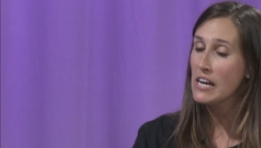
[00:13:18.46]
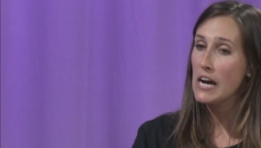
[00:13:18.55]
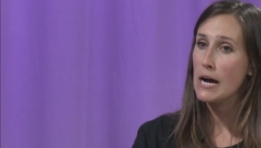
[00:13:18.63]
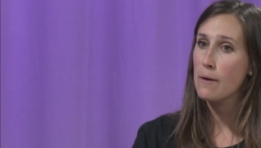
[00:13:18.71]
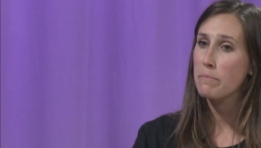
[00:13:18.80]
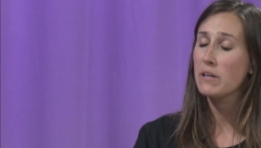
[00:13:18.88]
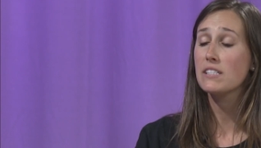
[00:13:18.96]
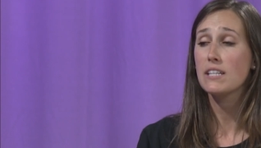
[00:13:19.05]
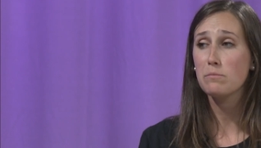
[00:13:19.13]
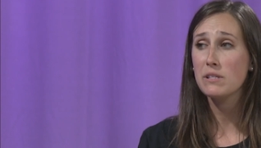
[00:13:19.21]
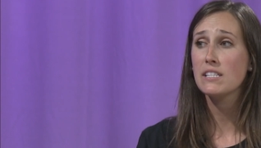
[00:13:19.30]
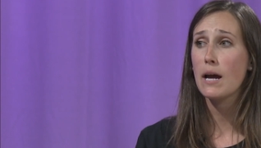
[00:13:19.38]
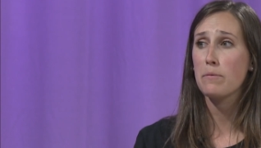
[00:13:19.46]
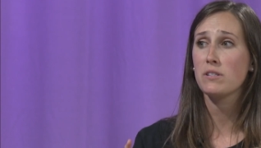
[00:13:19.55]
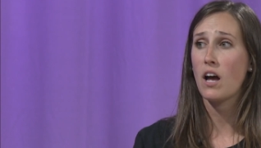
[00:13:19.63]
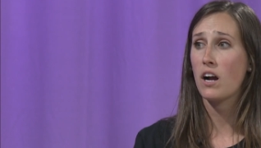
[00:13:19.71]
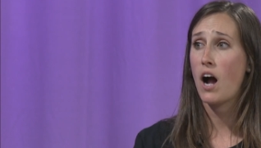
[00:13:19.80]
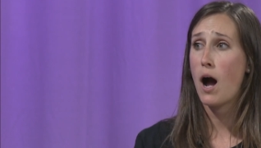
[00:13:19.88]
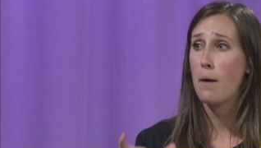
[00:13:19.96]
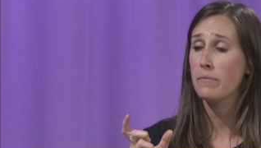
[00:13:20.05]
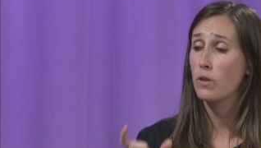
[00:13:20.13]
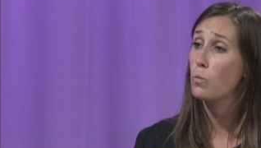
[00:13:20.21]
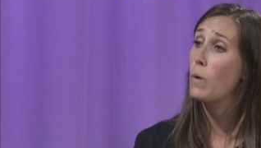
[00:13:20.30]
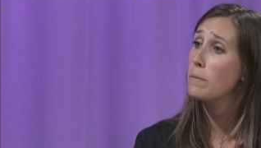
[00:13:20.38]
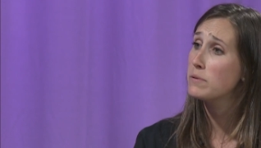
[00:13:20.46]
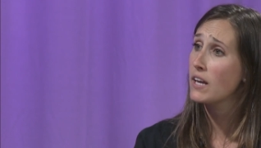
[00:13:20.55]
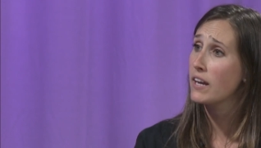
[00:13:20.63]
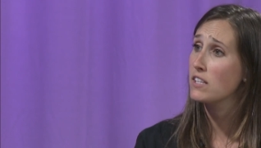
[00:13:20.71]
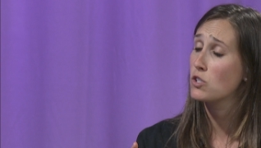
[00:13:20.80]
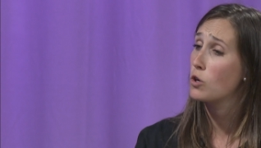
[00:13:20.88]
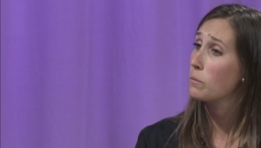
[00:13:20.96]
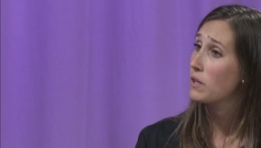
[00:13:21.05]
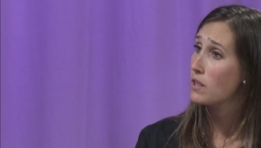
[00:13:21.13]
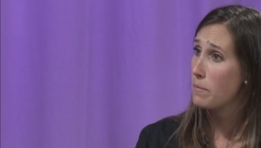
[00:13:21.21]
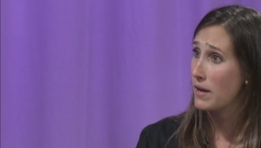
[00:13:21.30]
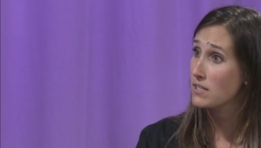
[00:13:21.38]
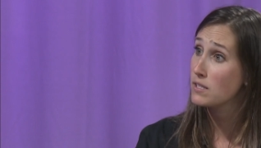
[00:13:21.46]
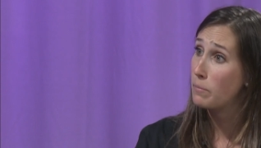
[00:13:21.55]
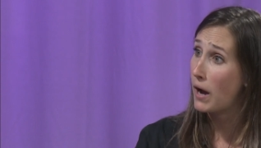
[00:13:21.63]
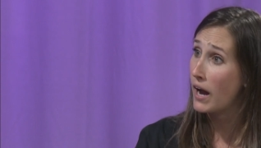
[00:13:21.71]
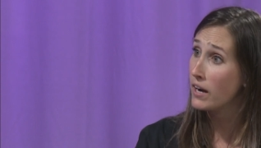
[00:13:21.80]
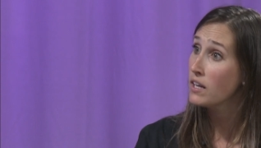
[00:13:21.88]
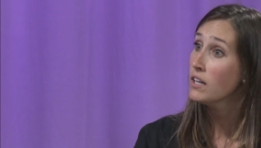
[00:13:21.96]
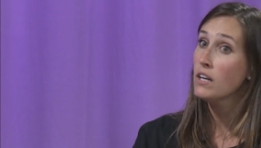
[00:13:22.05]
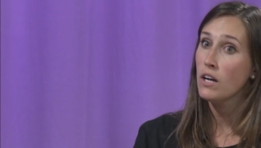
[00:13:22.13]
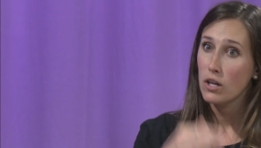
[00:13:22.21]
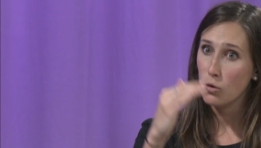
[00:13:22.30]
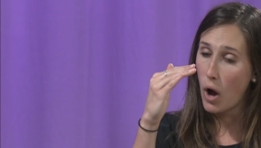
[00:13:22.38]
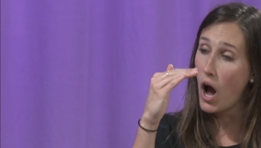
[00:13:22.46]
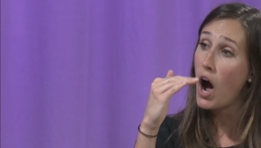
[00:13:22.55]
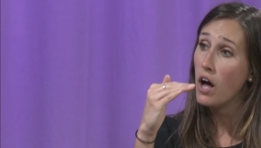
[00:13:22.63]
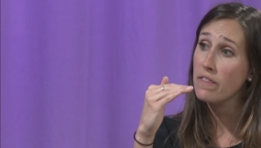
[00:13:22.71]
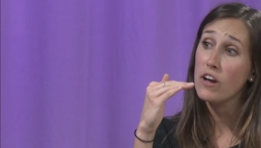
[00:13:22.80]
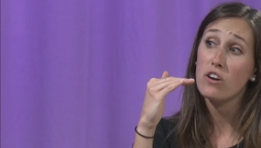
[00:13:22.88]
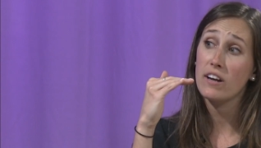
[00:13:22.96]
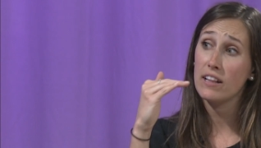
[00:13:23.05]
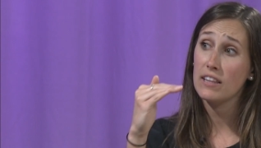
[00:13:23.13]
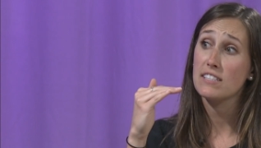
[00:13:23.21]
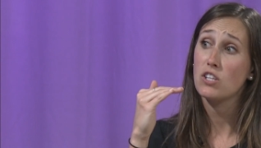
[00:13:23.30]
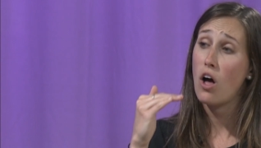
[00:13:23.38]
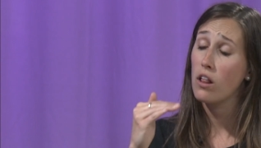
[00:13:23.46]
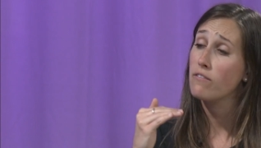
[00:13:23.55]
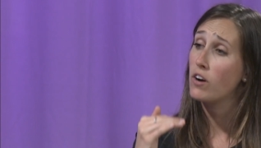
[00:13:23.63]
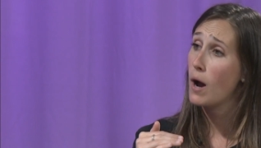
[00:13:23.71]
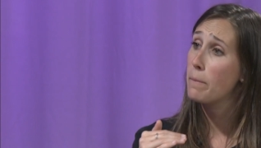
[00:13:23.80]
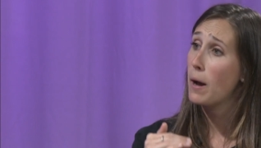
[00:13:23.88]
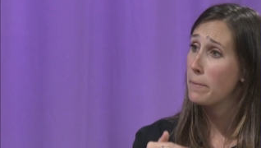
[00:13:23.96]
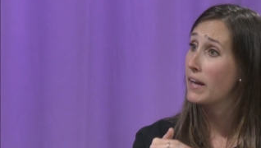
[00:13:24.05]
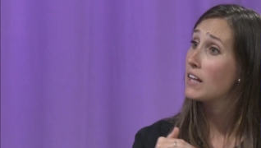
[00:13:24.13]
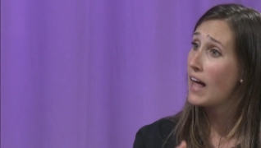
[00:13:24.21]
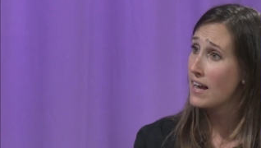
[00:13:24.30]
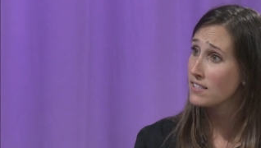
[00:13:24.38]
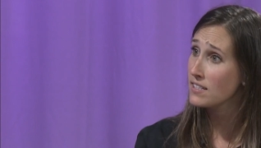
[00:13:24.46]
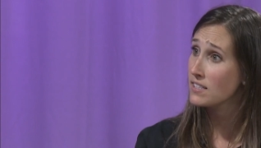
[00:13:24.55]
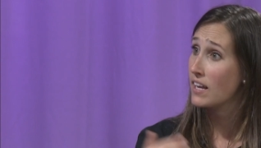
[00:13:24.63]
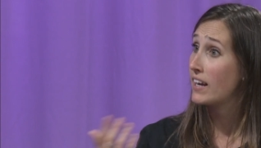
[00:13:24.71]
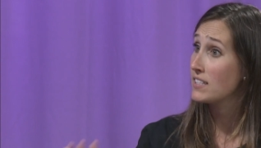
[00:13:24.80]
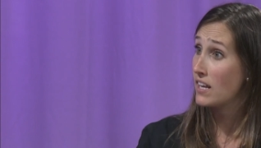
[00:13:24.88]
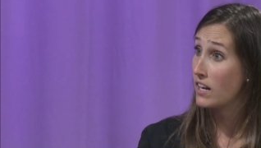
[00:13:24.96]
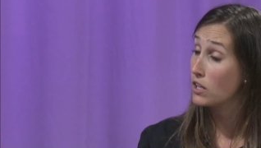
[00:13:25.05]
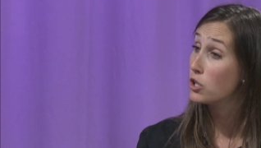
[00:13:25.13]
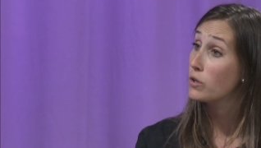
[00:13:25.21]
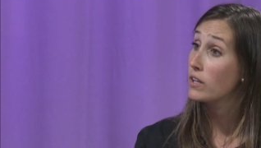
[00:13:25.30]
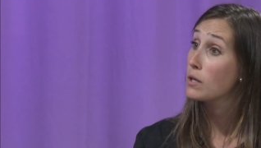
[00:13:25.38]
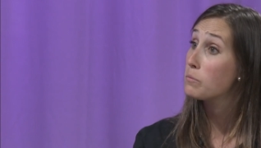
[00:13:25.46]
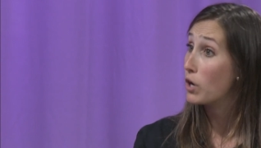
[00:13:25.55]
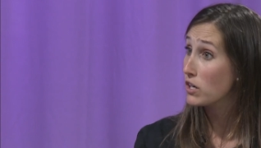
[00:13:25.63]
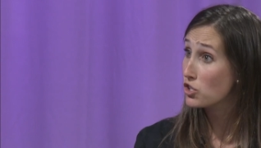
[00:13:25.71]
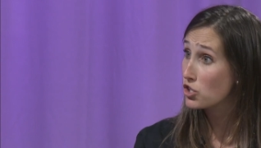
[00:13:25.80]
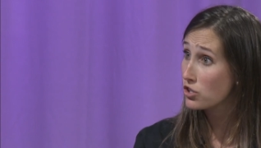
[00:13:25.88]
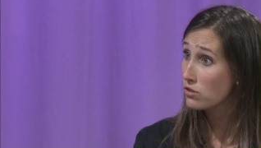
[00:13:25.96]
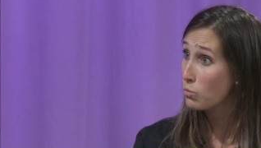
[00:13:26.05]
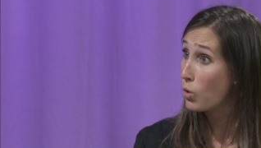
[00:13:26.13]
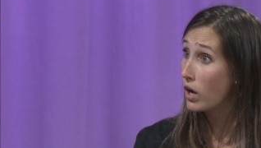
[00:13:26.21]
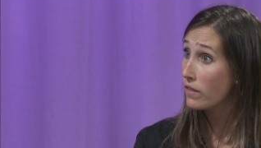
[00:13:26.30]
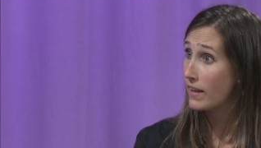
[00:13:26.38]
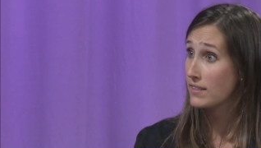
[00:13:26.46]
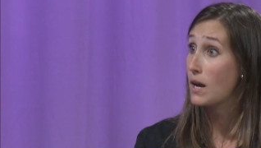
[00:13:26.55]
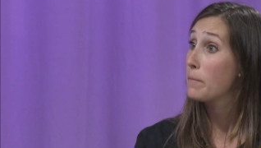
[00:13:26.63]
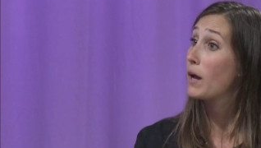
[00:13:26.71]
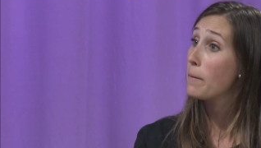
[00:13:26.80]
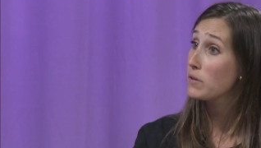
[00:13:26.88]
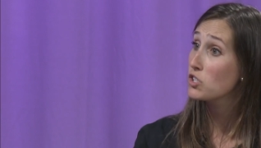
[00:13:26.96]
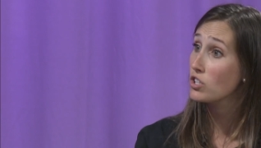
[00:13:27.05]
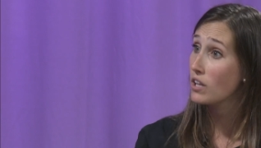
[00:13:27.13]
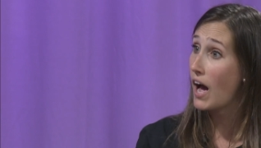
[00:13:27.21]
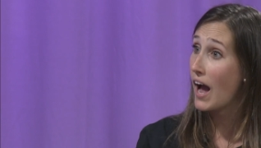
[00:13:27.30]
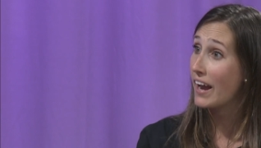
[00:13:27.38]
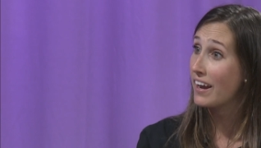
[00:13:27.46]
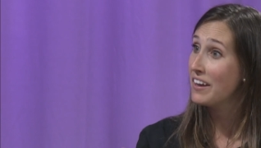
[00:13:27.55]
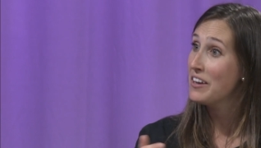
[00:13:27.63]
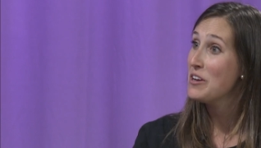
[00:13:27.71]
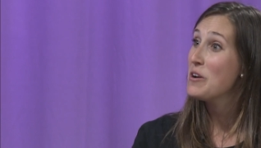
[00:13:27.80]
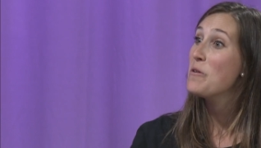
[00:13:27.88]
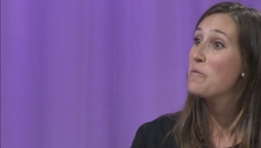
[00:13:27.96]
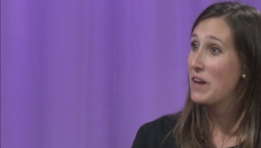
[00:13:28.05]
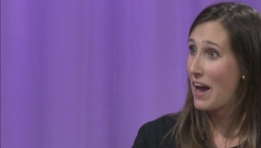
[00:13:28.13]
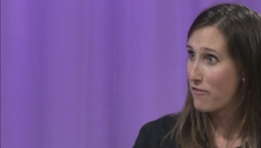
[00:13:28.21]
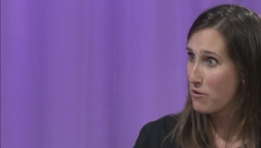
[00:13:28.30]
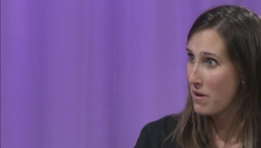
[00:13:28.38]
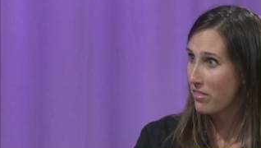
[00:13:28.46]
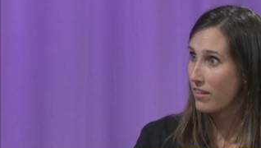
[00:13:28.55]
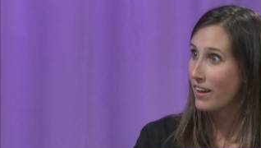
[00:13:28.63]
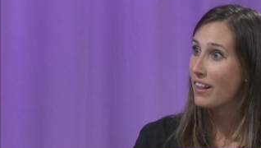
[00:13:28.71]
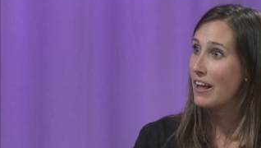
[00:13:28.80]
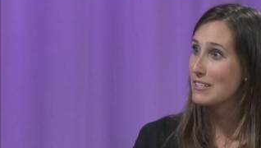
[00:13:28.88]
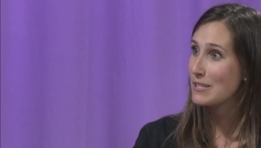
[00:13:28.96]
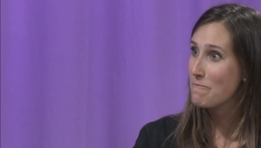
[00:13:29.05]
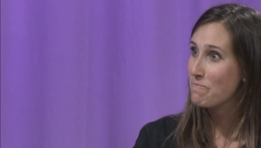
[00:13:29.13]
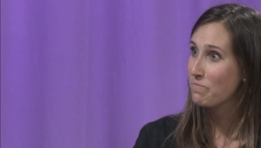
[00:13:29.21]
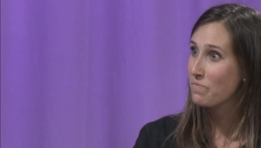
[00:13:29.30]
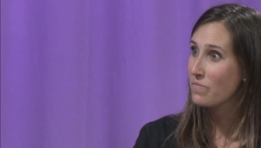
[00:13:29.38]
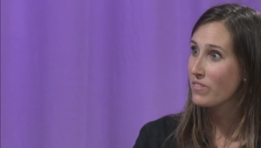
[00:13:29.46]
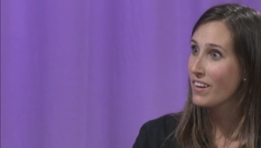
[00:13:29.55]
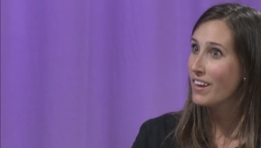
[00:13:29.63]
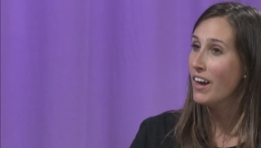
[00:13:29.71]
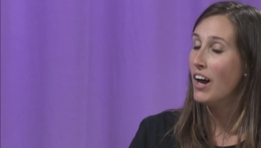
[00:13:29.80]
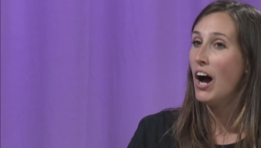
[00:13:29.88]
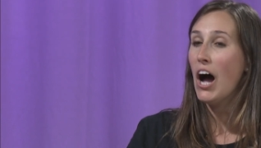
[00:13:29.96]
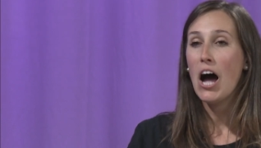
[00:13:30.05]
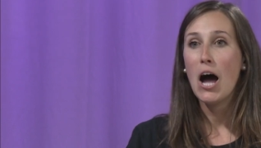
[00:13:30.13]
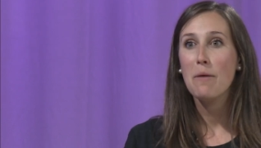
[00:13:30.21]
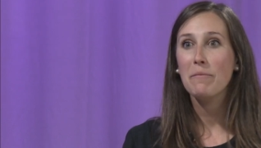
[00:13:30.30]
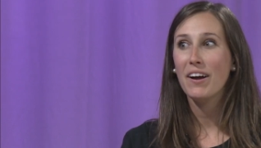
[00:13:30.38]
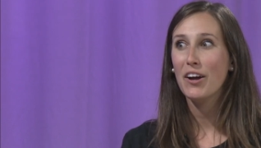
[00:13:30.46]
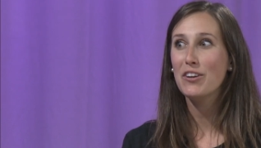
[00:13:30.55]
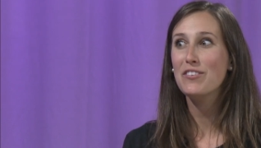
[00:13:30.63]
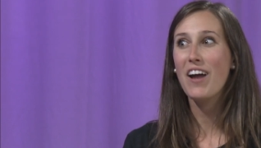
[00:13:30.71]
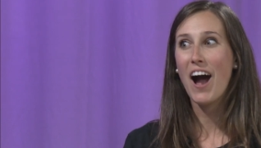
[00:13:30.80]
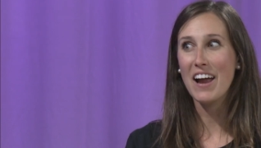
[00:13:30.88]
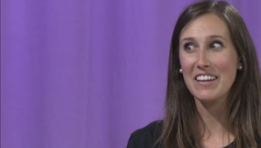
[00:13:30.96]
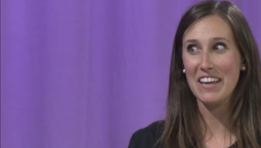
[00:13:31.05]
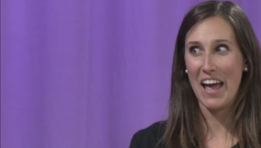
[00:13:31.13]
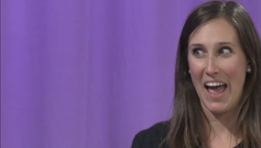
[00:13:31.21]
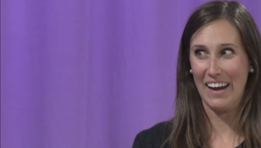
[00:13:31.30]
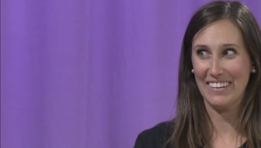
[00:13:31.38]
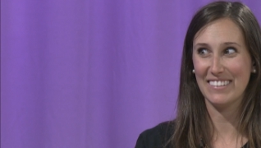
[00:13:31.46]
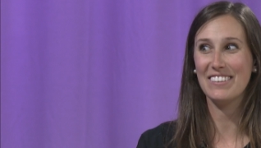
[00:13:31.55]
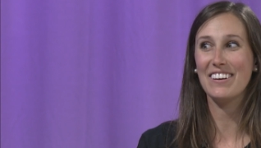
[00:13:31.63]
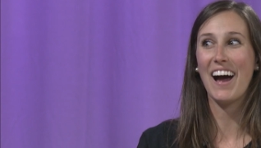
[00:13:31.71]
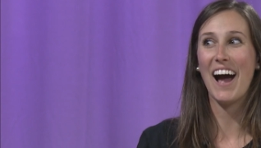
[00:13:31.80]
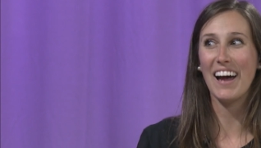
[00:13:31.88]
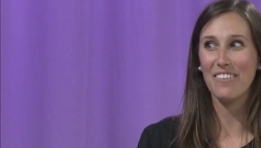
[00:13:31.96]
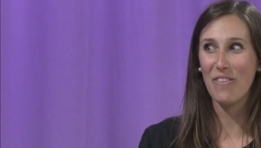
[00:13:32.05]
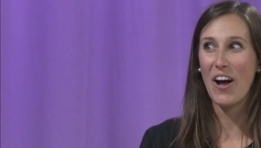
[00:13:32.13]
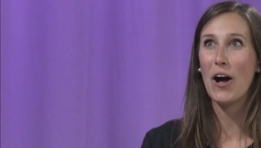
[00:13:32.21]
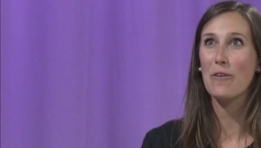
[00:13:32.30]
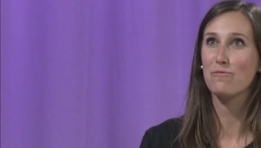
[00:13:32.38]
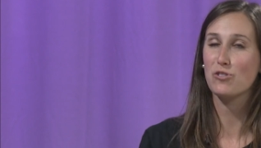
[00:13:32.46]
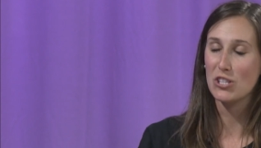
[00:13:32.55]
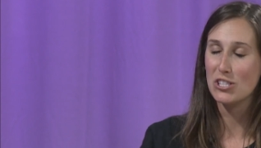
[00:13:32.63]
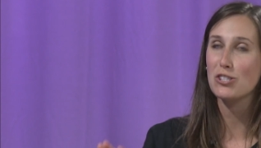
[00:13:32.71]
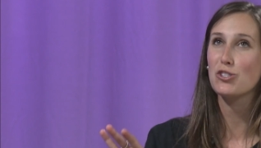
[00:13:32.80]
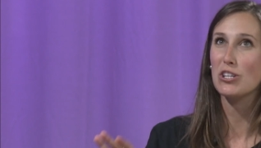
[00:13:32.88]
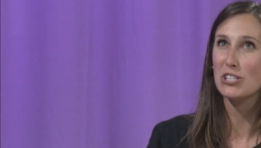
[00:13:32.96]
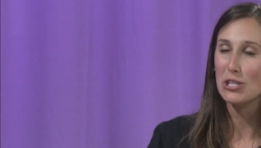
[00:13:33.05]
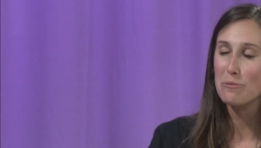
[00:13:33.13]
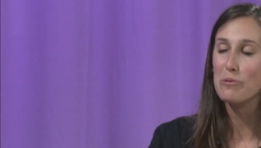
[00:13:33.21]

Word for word: Um, but tipsytappers.com, the website is normally the best spot. On there, it lists all of our upcoming classes. Like I said, including the brunch one that's coming up in July. Fantastic. We have our Any monthly fun class. theme things or things um, like that. Not on yet. the website not, or no? Well, okay. just, just, the